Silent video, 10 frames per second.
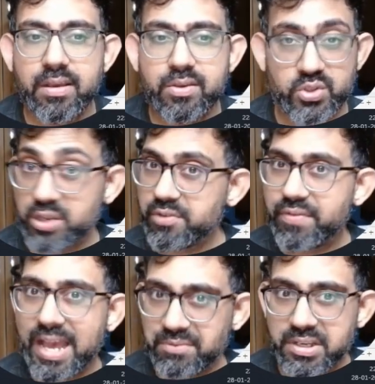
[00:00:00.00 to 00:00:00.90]
So now that
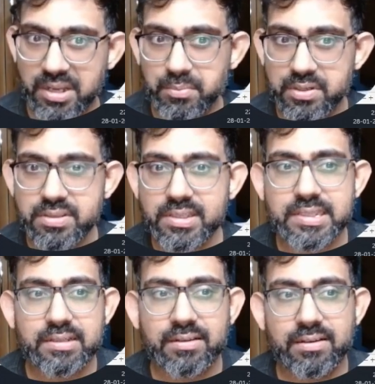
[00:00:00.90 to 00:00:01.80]
we have the
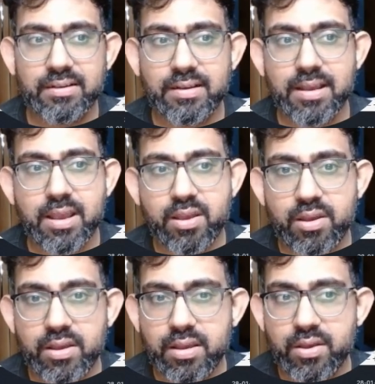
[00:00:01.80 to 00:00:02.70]
numbers,
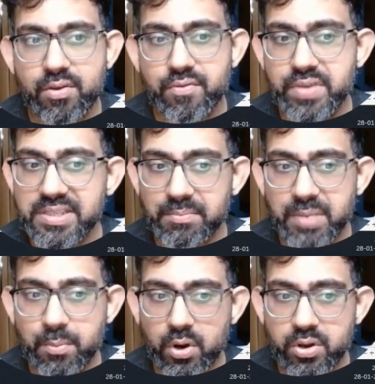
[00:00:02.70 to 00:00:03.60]
we
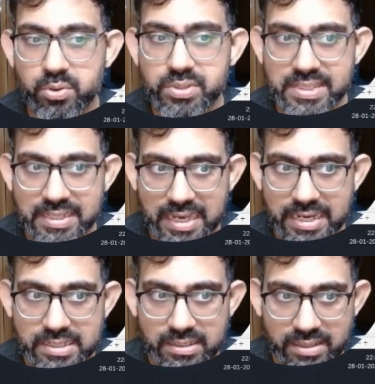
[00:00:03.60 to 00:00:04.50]
simply want to
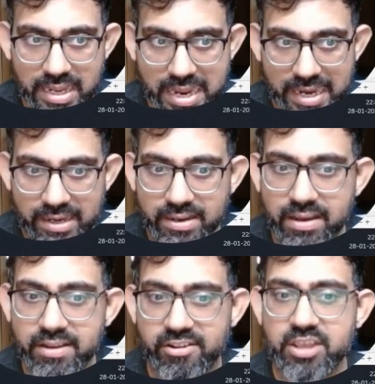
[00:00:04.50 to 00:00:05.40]
select the
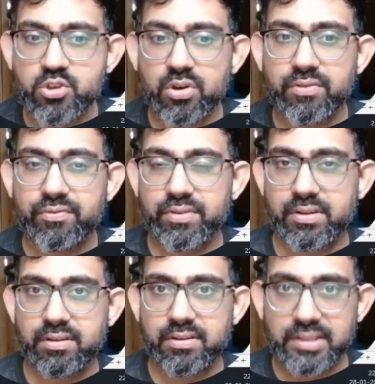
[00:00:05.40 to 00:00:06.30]
entire range of
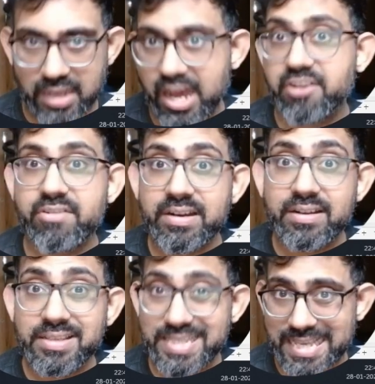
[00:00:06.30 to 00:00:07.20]
the
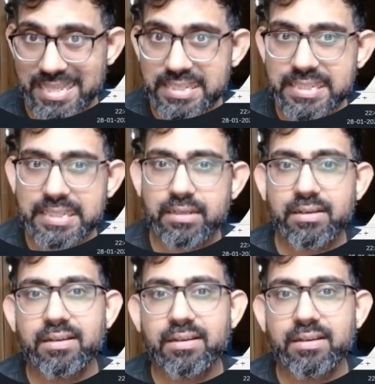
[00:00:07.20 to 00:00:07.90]
100 cells,